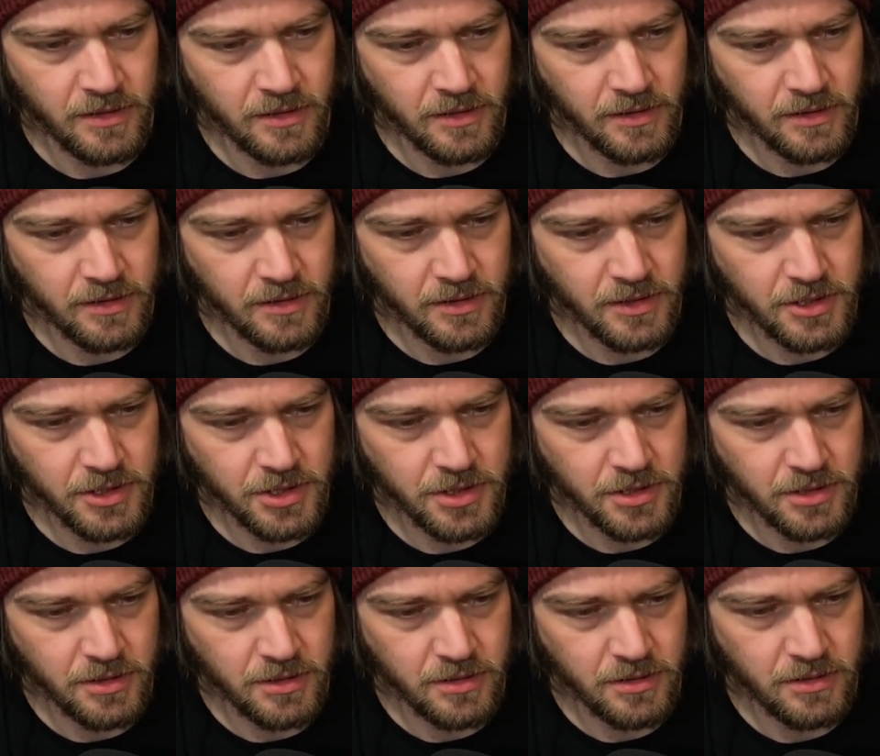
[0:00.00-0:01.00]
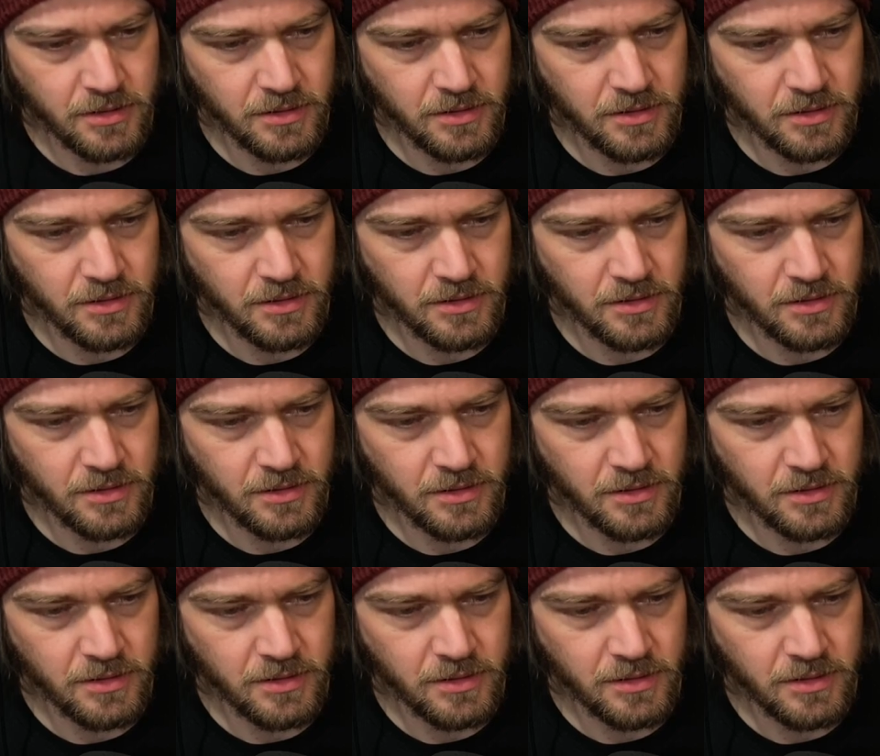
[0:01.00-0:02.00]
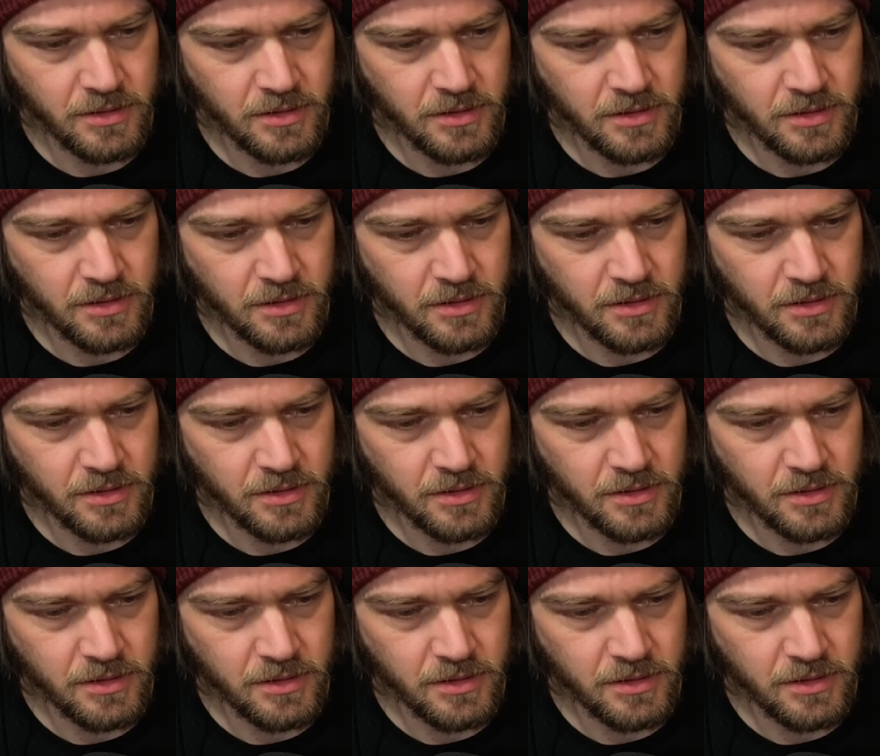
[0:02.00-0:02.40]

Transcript: This person isn't speaking.